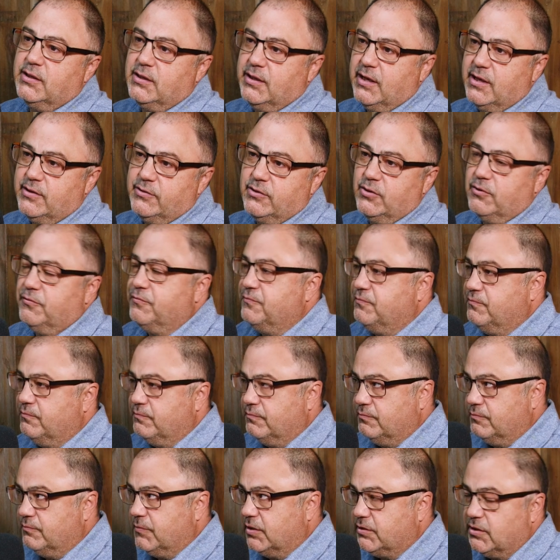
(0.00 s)
and they're
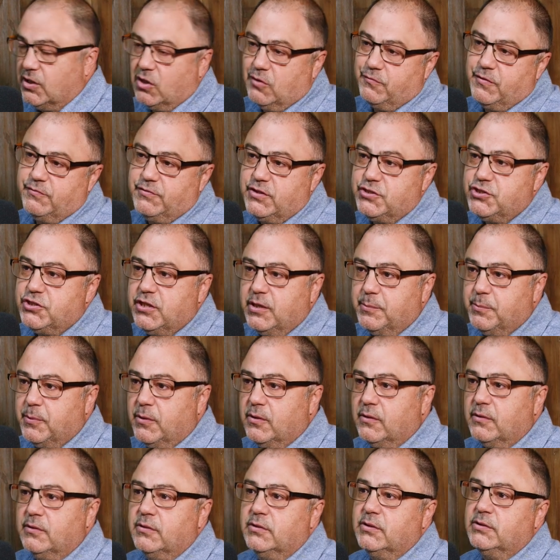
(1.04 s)
a dollar fifty
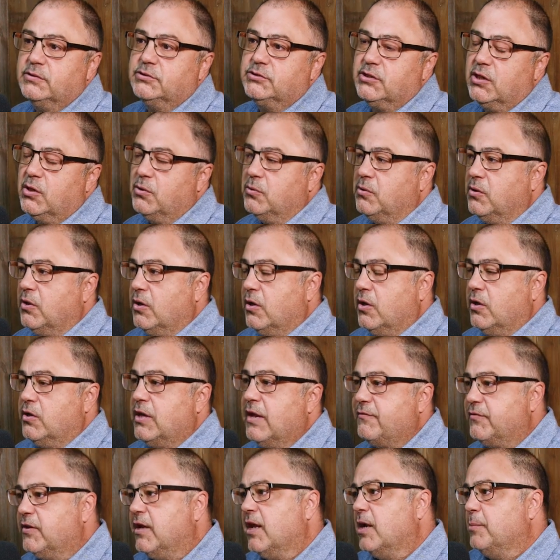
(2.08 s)
cheaper. Mm. So you
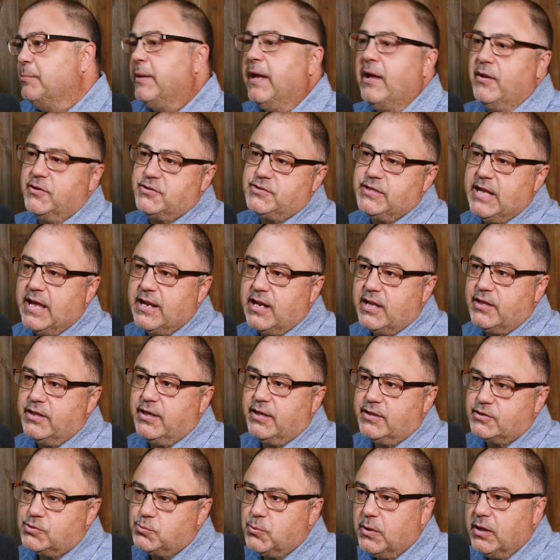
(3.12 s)
have to kind of balance that, I think,
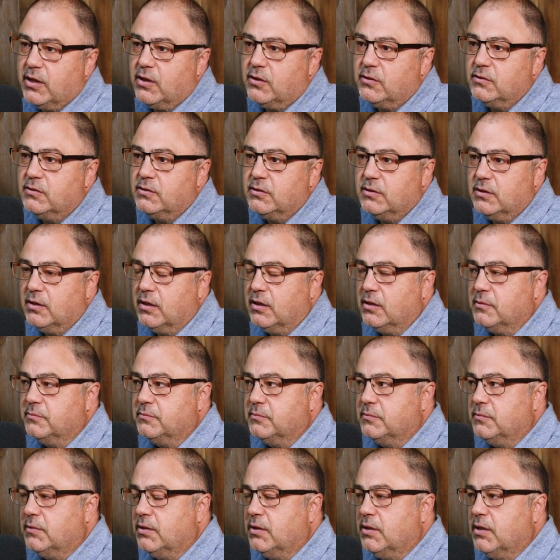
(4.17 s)
as well. Um,
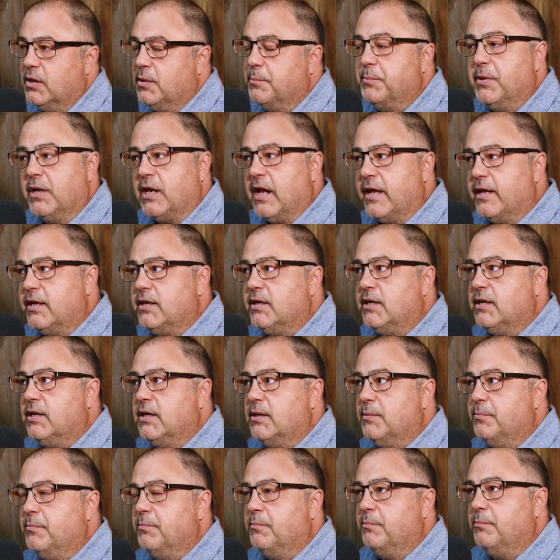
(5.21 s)
but I,
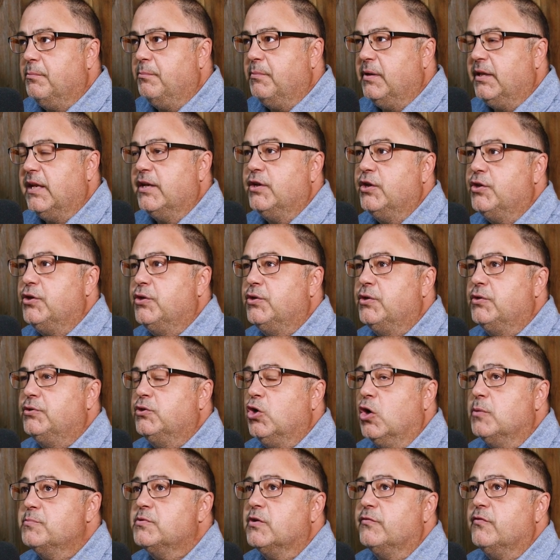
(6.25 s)
in
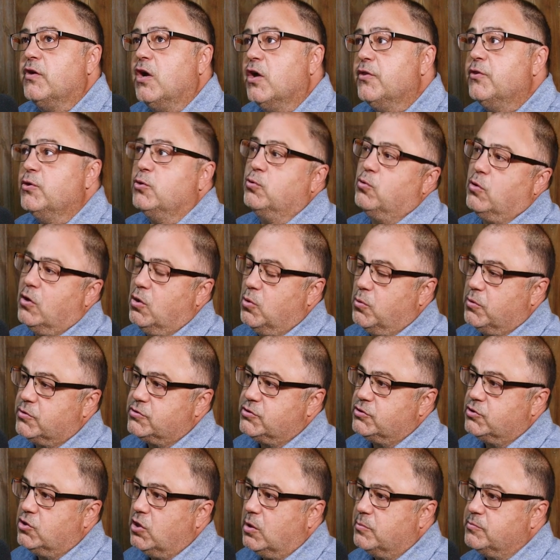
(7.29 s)
terms of other growers,
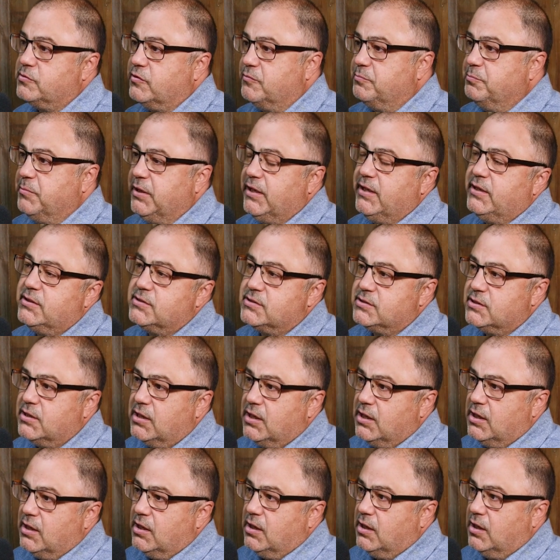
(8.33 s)
in terms of meats,
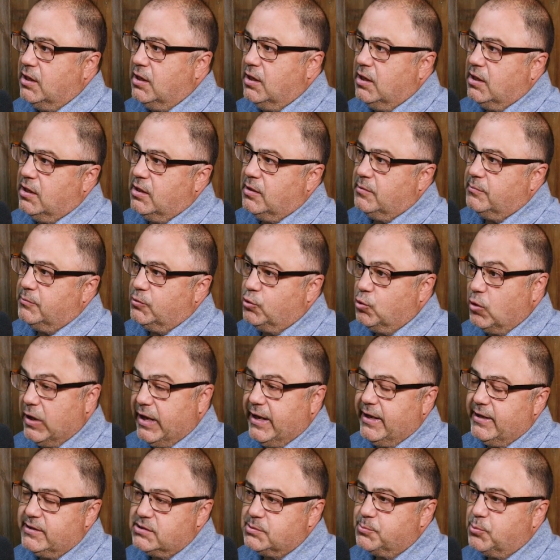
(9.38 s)
um,
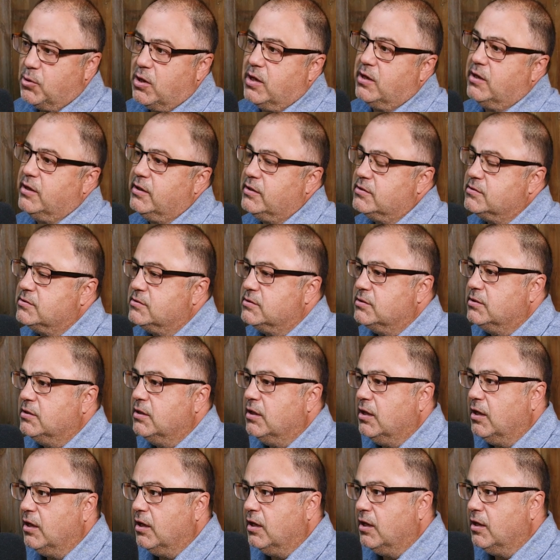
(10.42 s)
grains, products,
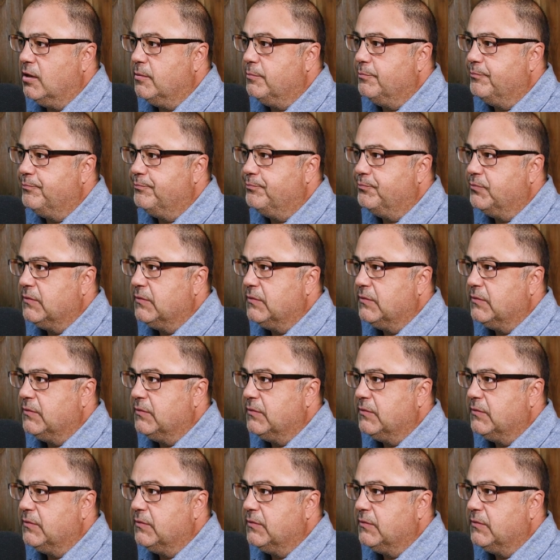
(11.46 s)
um,